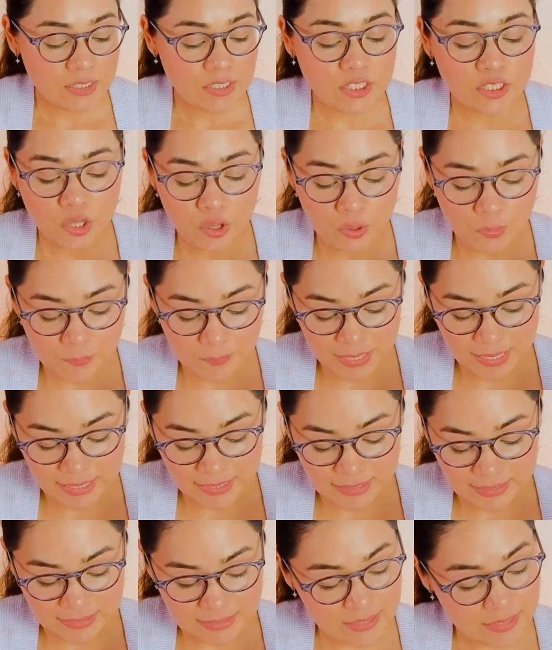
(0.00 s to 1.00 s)

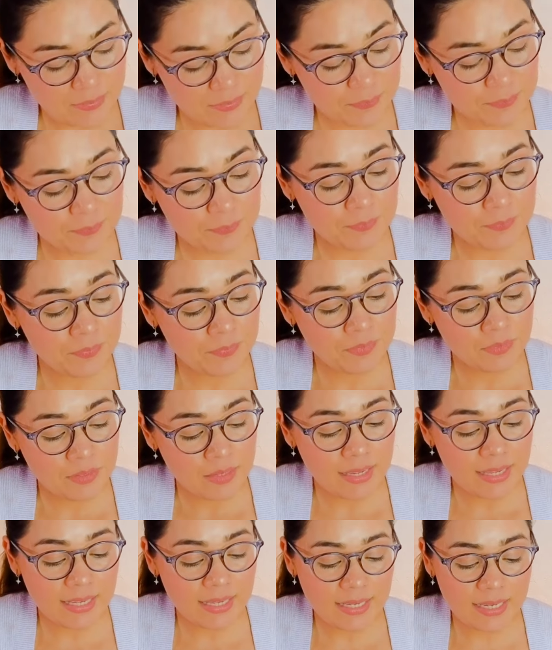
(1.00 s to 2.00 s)
Soulmate,
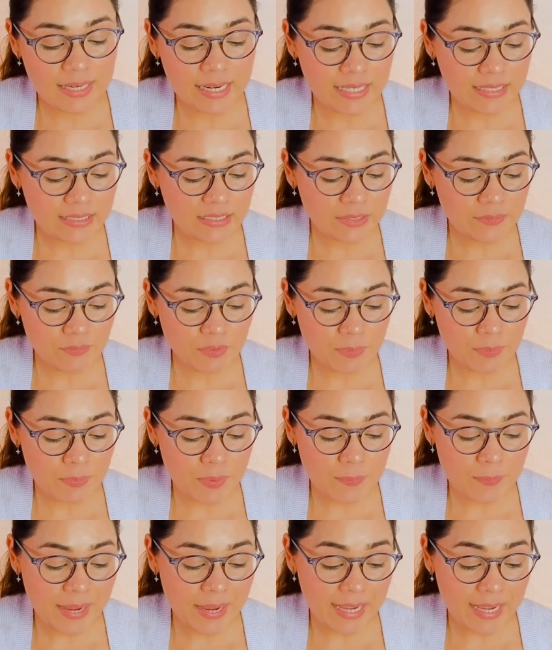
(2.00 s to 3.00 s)
a connection from
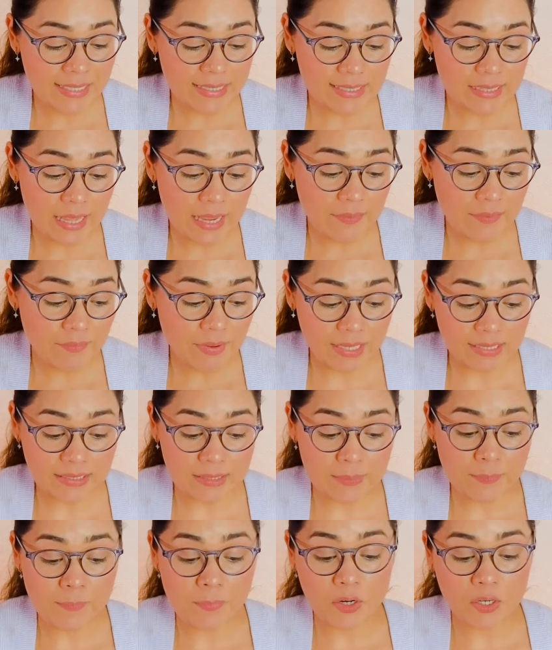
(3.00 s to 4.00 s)
your past life
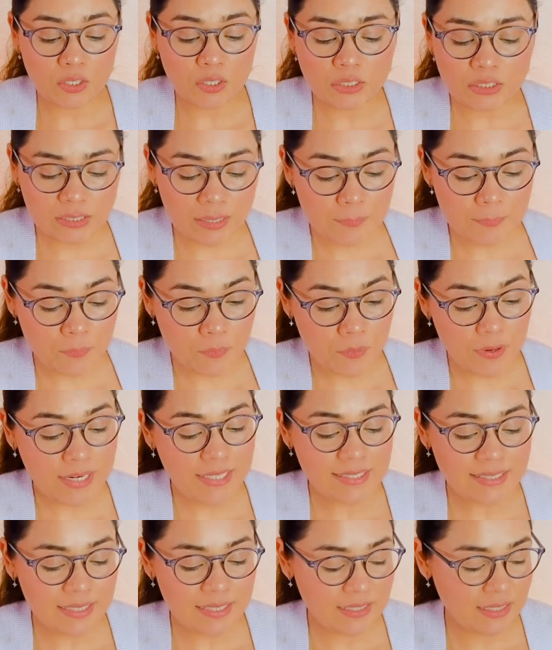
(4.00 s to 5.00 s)
has emerged.
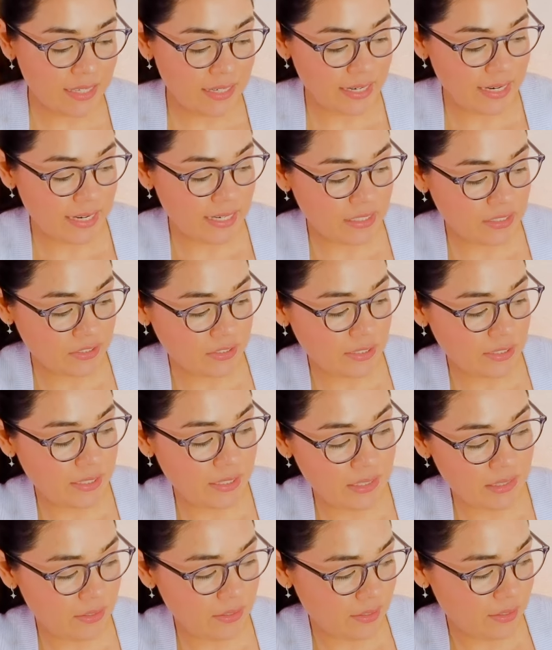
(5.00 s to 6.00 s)
Embrace the
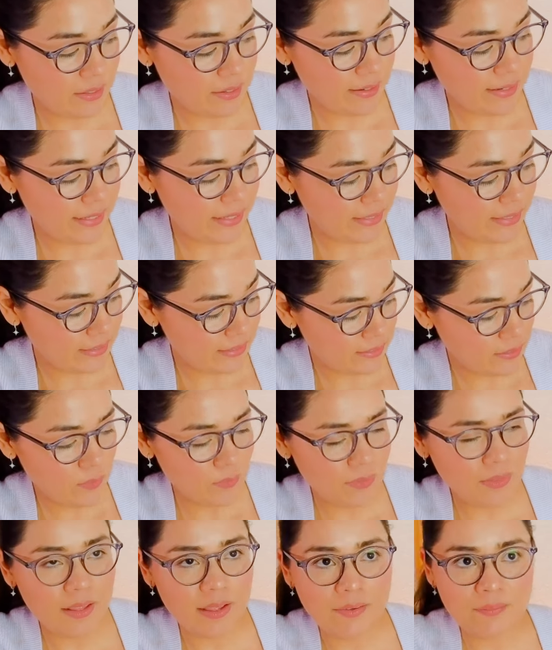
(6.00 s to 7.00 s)
connection. All right.
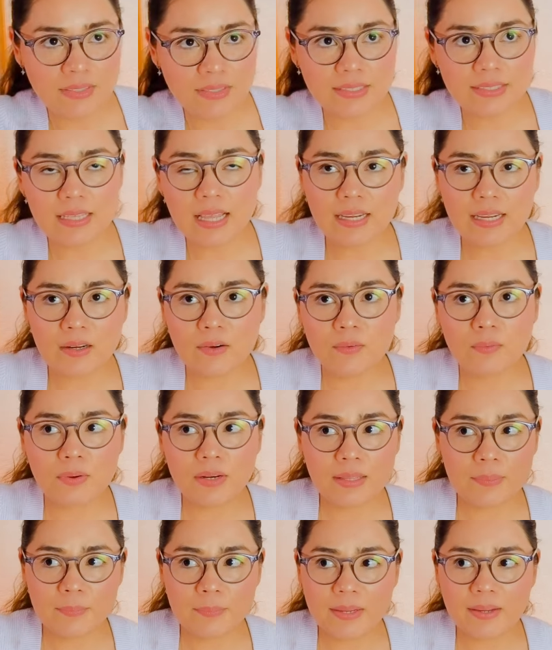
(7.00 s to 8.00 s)
So love is like a
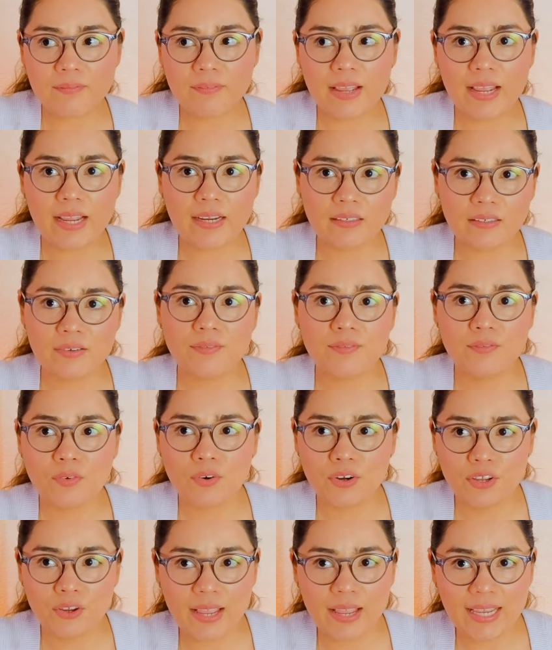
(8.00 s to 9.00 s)
really big factor
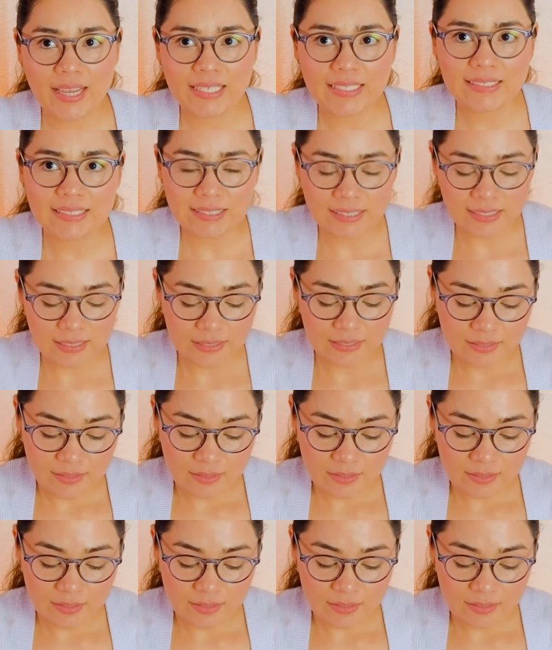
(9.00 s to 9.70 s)
for you guys.